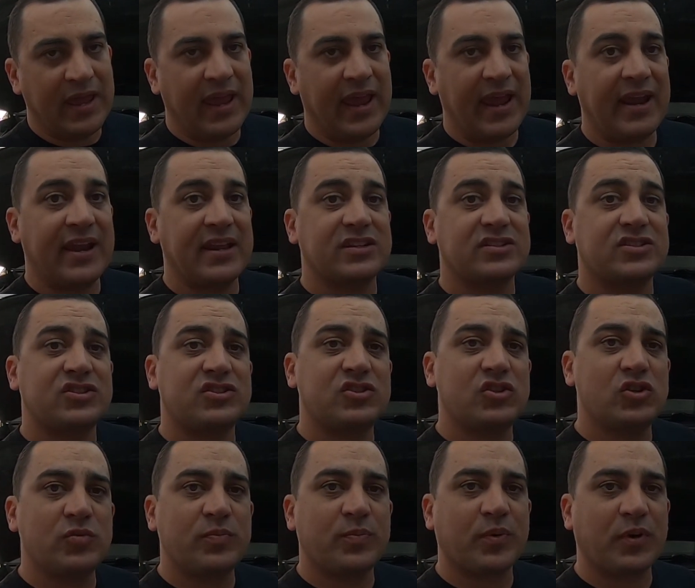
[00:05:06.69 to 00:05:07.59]
And it's
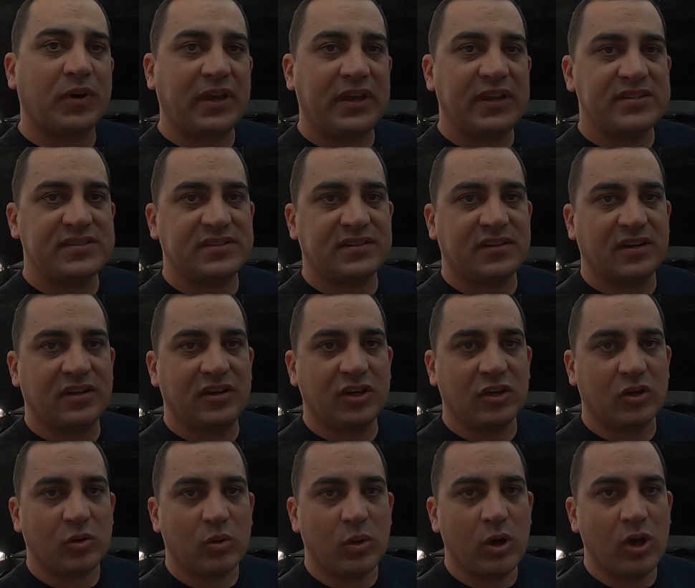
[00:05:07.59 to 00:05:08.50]
super easy to
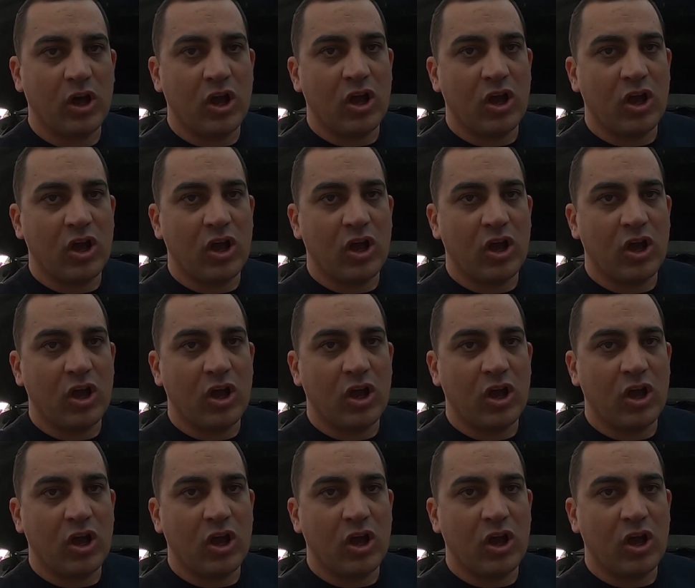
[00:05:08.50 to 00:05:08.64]
do.